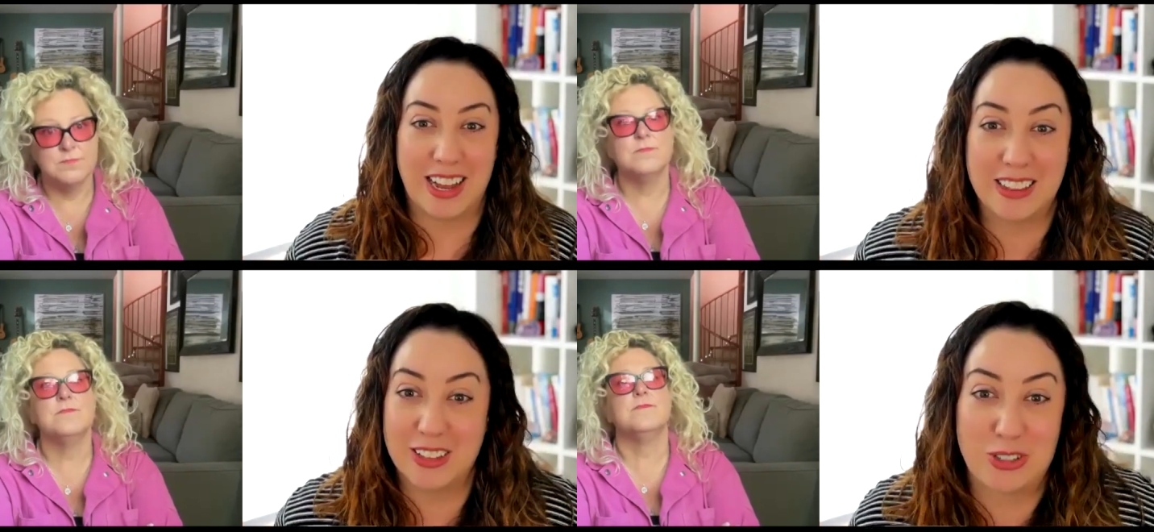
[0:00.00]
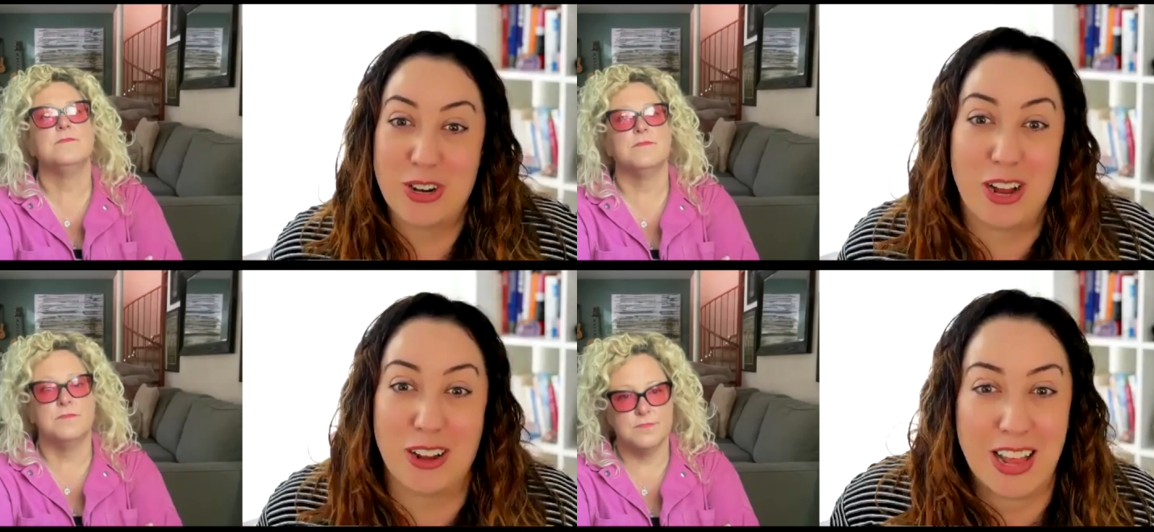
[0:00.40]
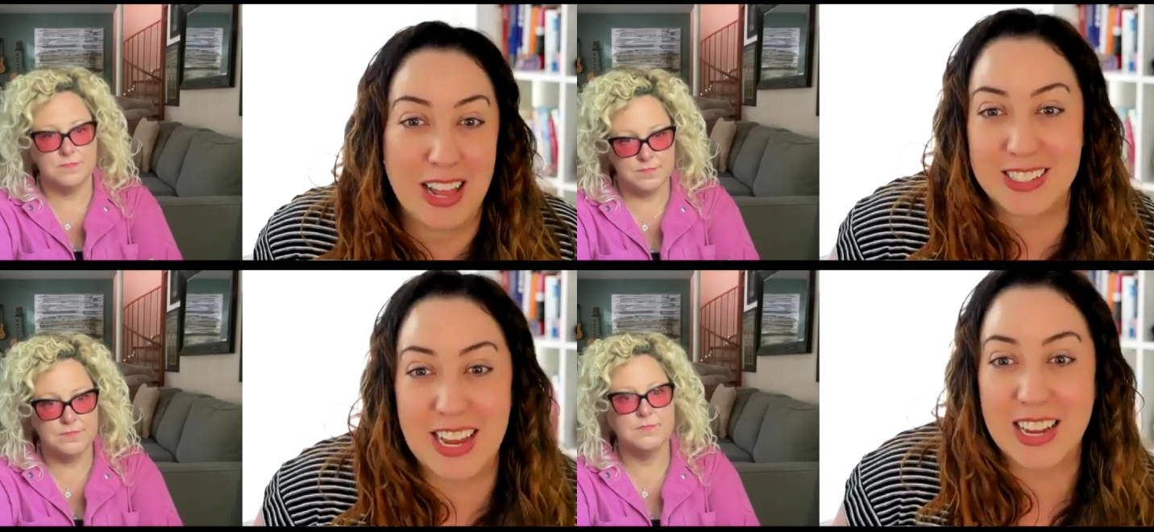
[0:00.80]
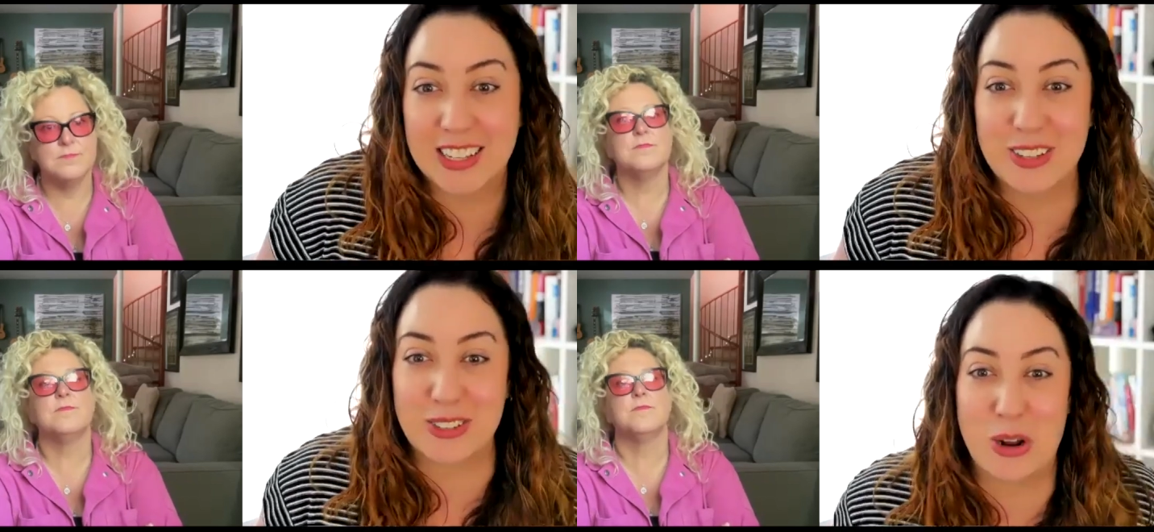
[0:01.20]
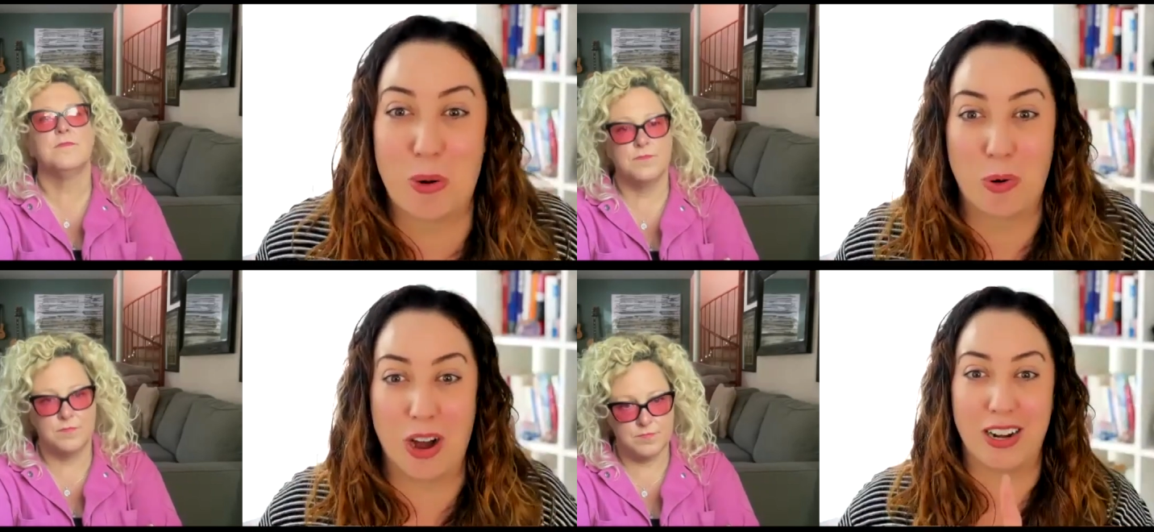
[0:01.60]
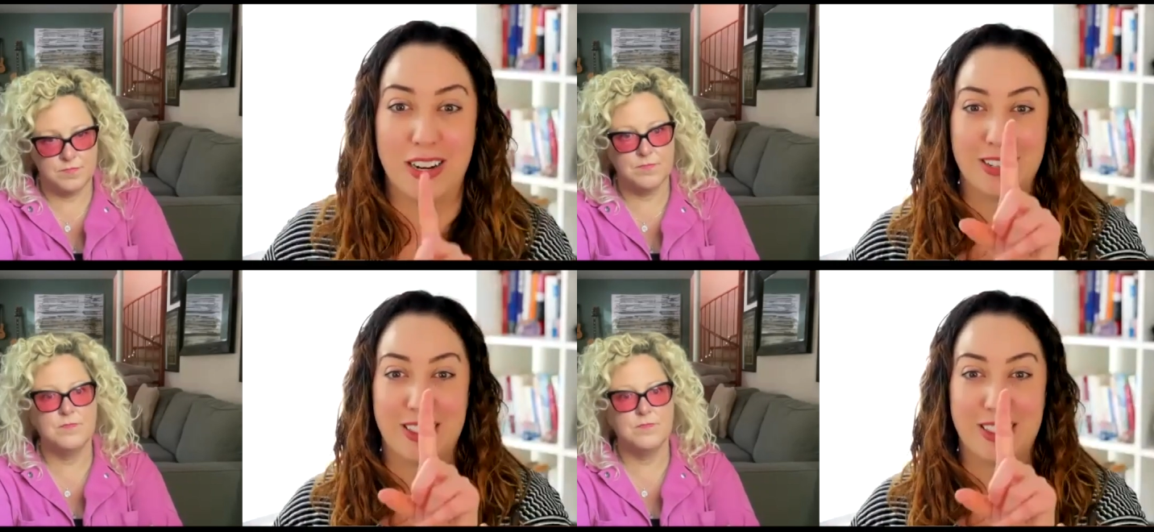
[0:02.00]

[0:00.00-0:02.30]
Speaker 1: and there's not sadly there's no one